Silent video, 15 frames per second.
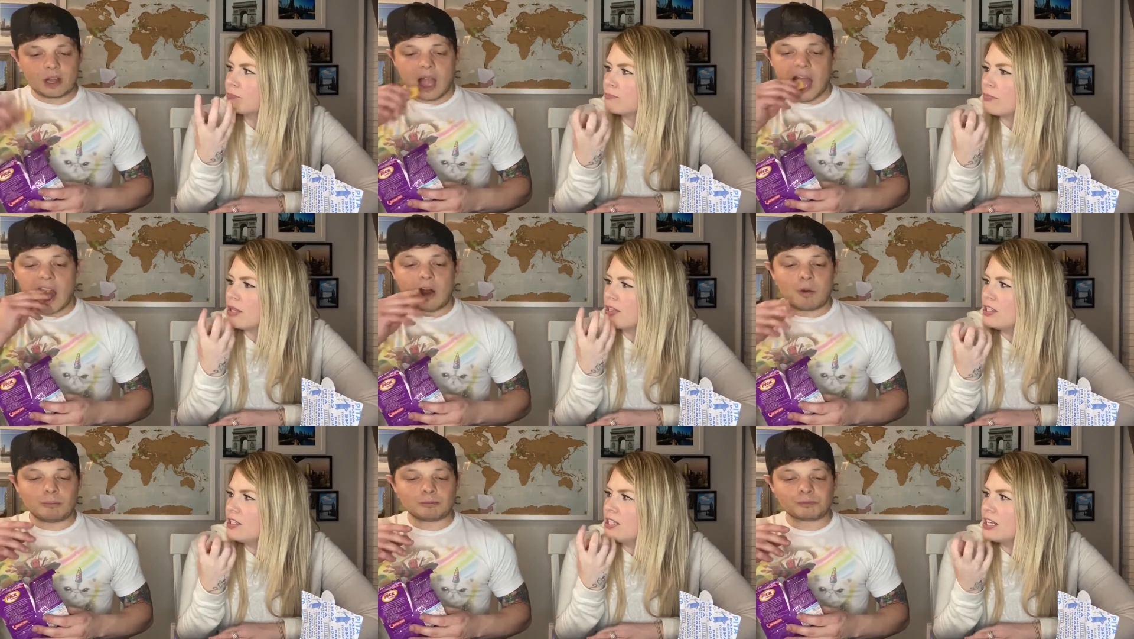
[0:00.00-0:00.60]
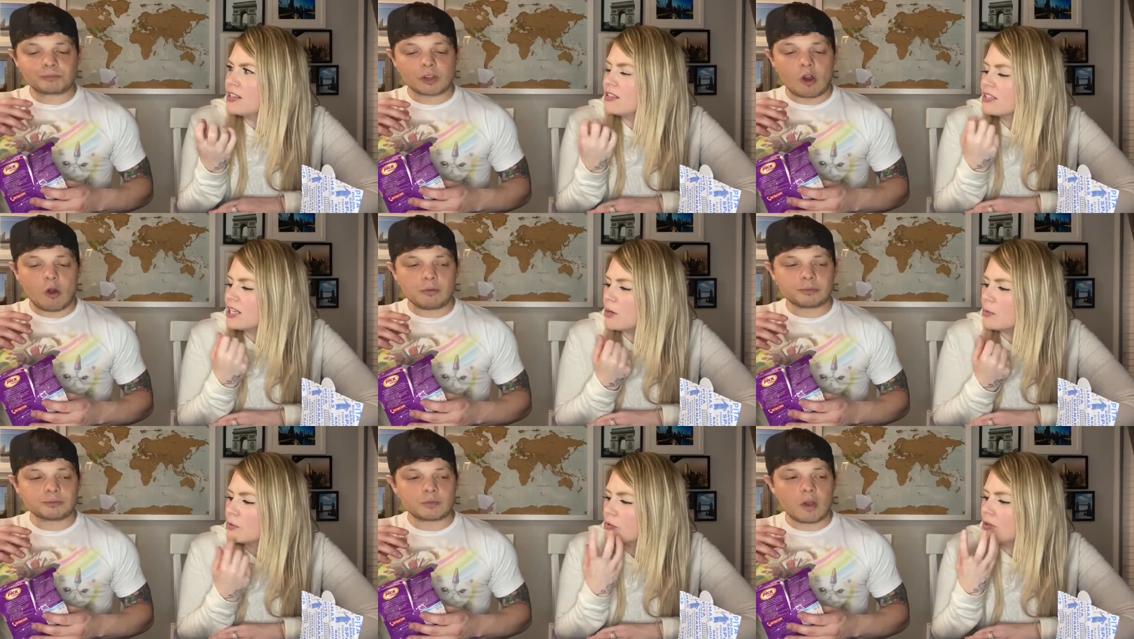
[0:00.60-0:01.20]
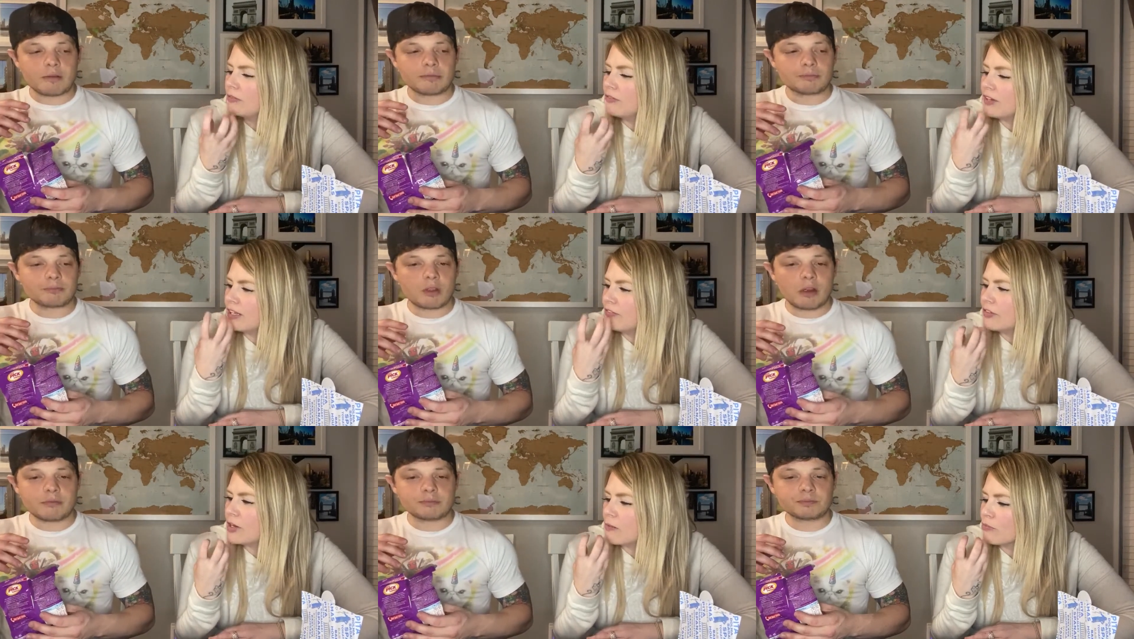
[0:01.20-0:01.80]
Speaker 1: But then you get the sour cream
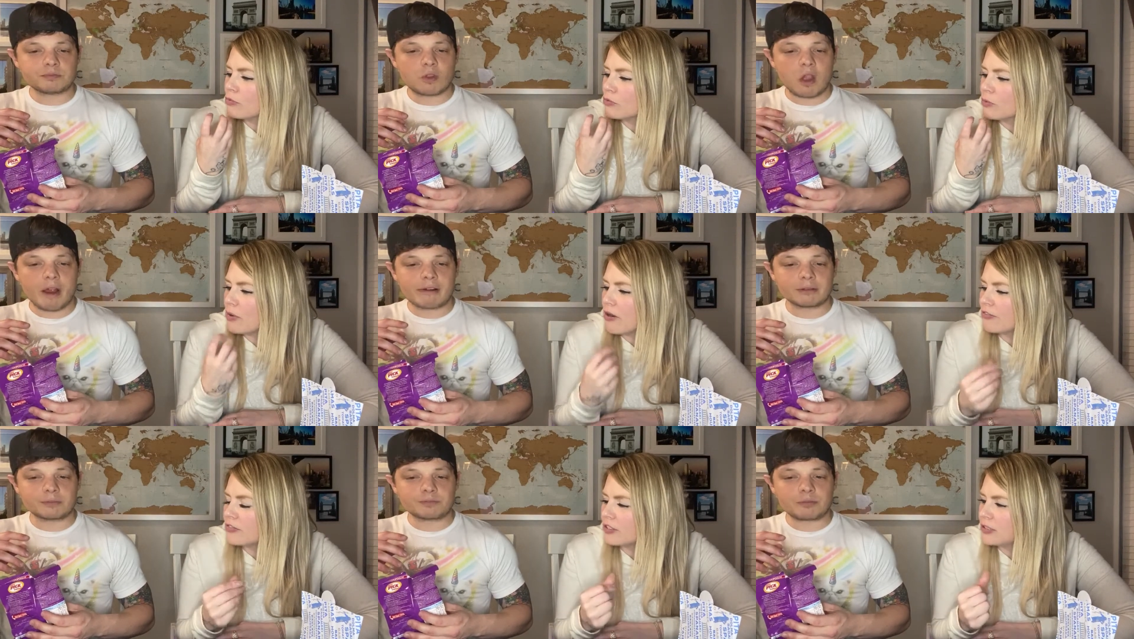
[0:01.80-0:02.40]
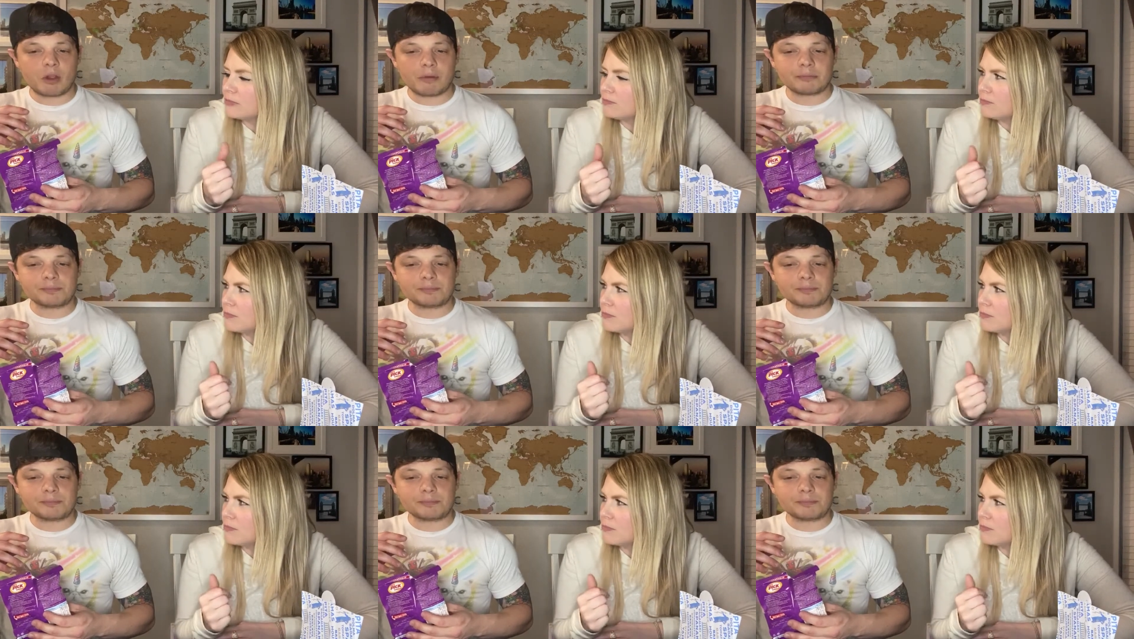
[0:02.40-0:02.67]
flavor come through after